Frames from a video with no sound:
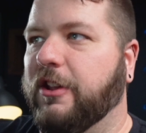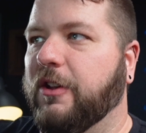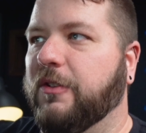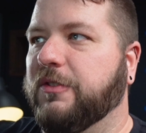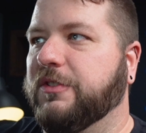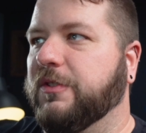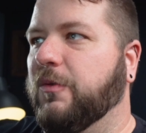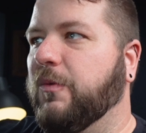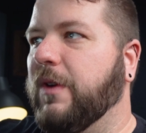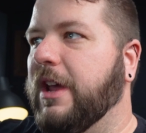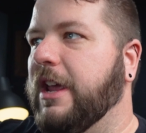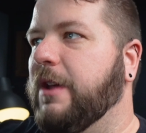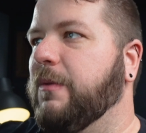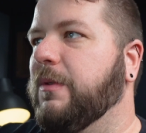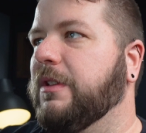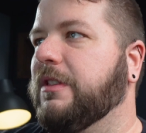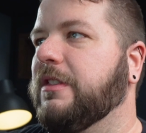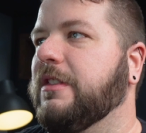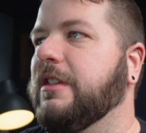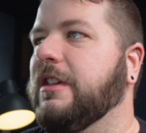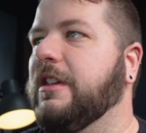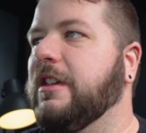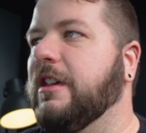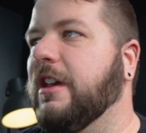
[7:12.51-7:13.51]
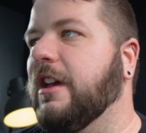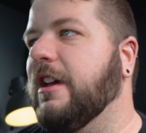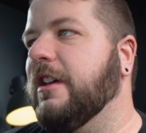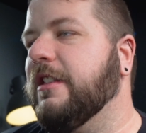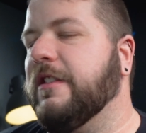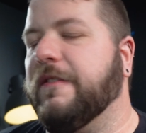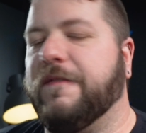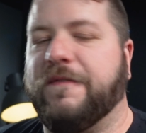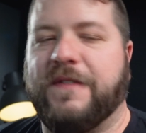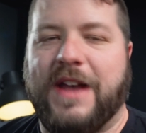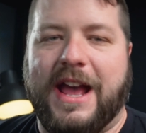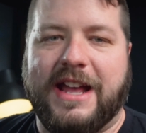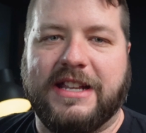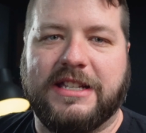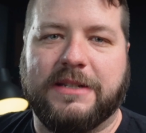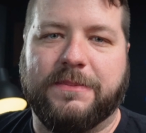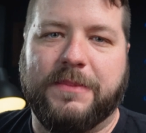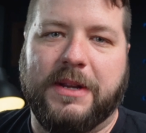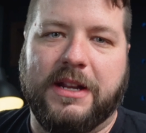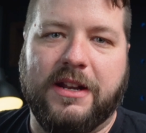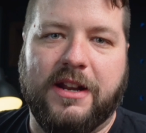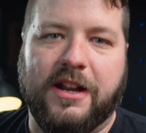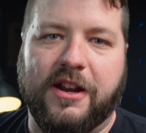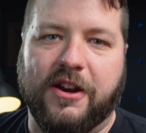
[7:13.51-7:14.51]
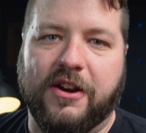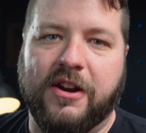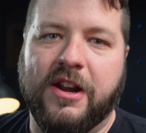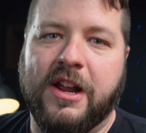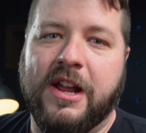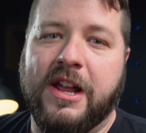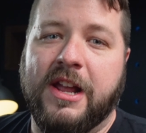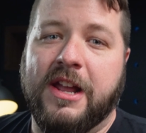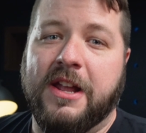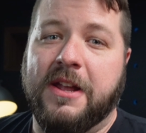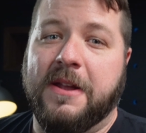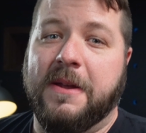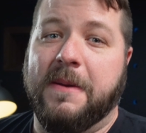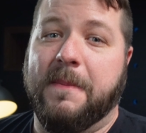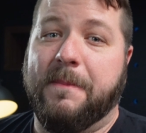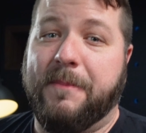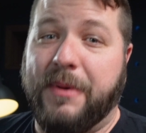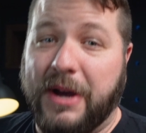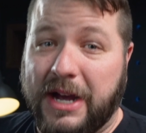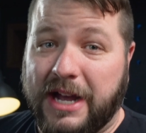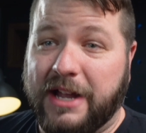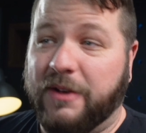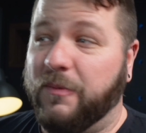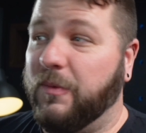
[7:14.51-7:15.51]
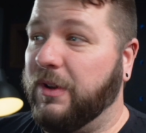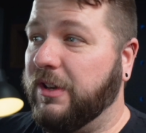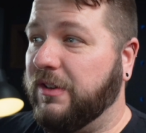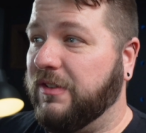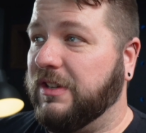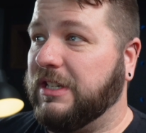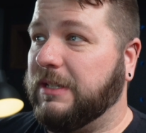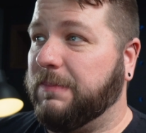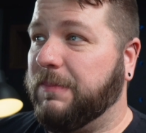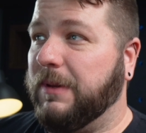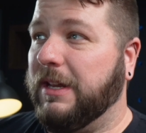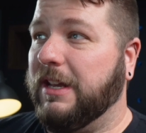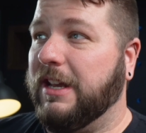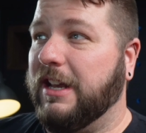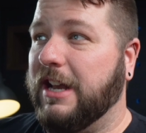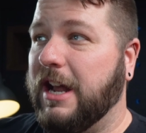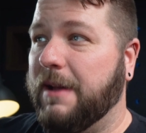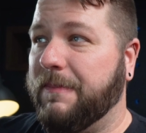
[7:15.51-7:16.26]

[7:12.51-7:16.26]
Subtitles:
goes away with the fast speed here. But when you speed it